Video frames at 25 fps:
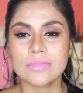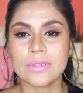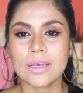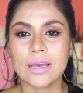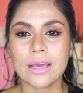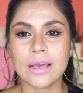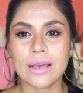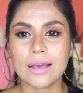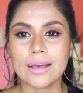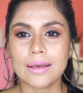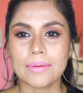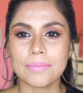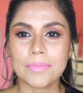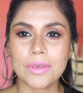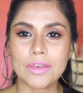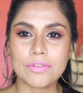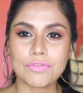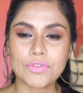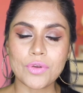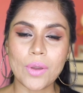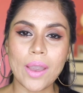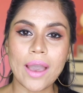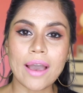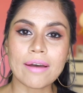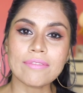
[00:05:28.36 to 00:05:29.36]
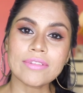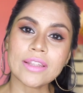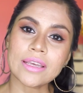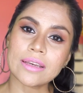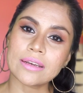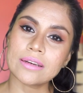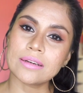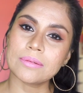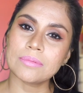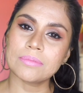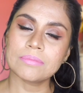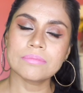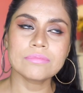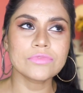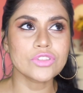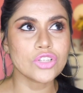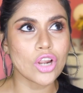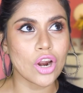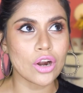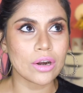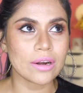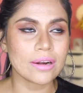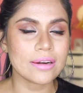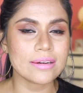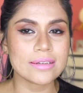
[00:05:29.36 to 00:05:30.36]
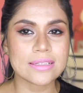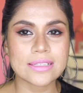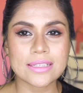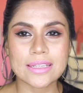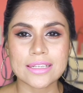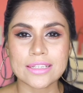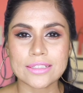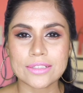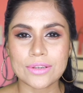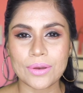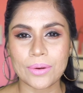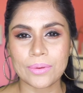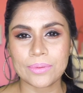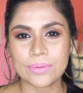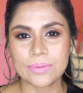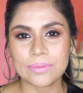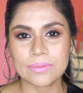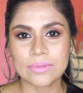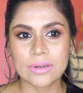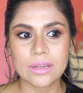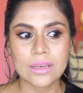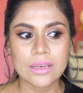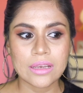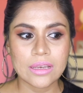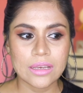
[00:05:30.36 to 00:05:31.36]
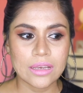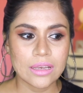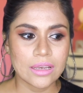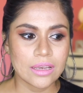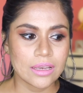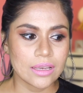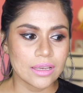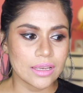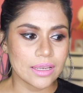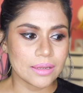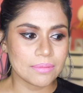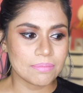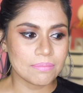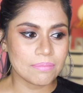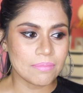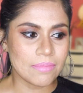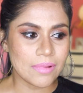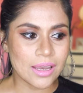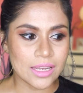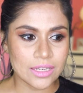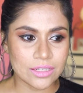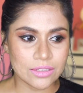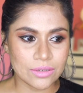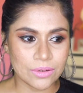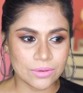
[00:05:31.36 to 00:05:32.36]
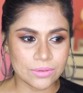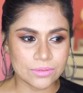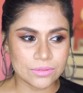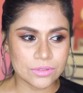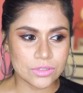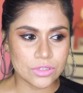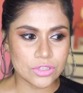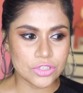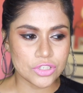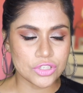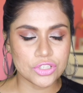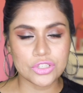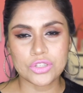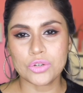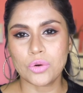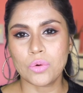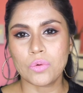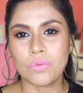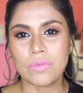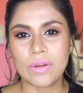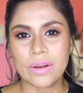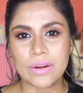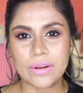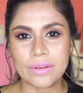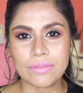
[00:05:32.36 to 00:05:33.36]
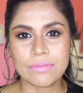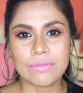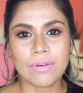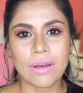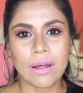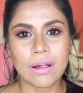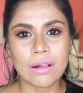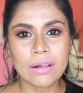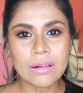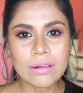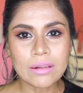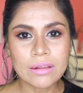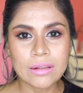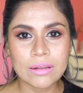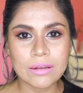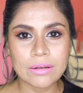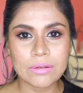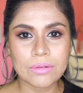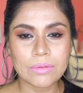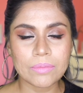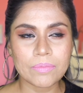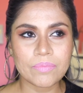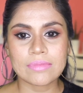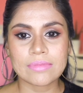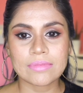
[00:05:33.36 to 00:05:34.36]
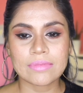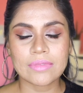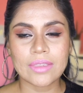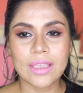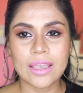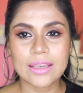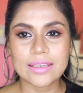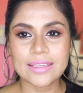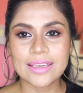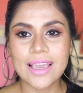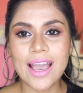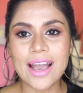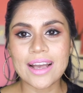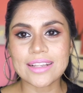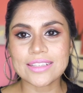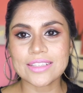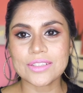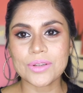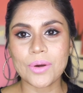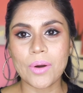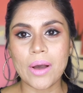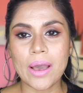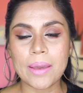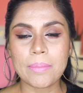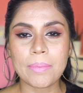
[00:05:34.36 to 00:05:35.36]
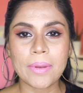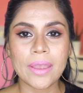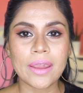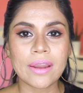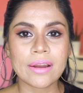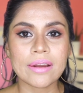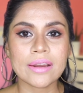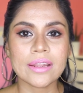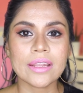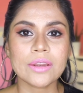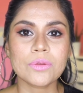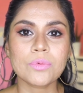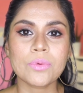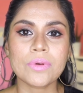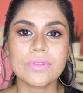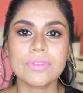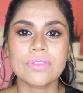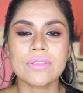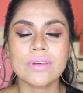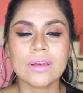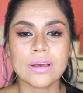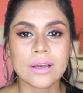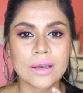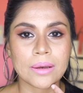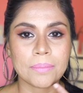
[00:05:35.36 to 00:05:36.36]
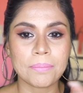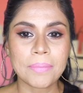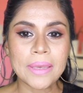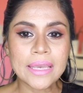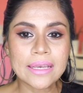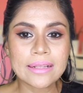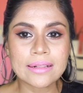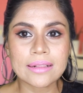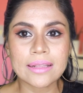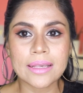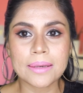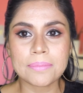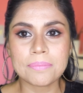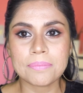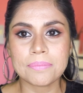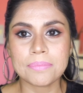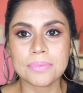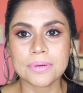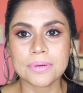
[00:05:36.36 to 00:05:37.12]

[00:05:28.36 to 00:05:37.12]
if you have like a darker skin tone, it might not show very well. Yeah, so I paired it with Pink Lip